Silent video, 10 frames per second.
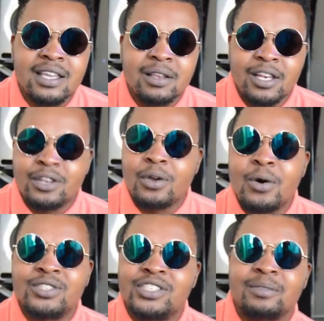Didn't know
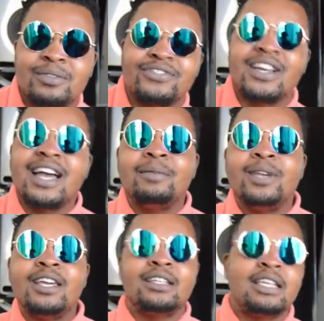on
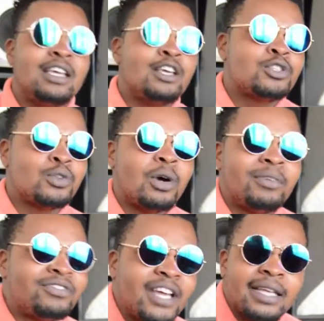vibe, so I'm a
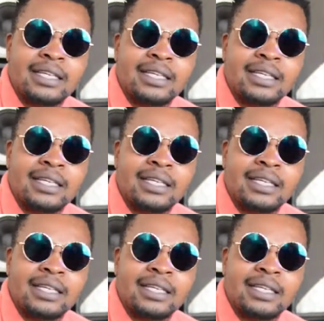fan,